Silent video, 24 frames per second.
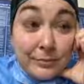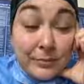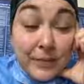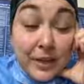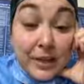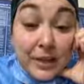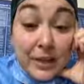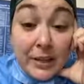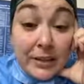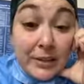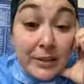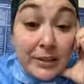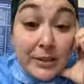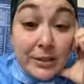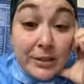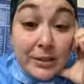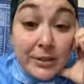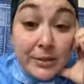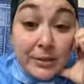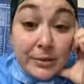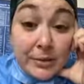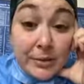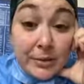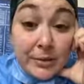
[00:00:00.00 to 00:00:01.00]
Like, I
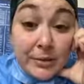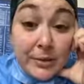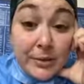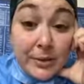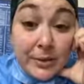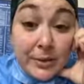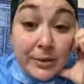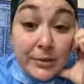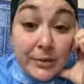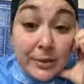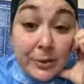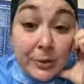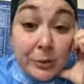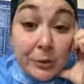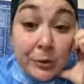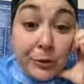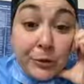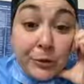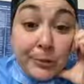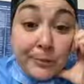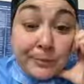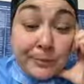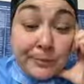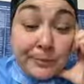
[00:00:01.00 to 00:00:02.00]
legit don't know what to do
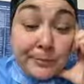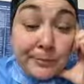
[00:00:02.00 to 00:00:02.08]
anymore.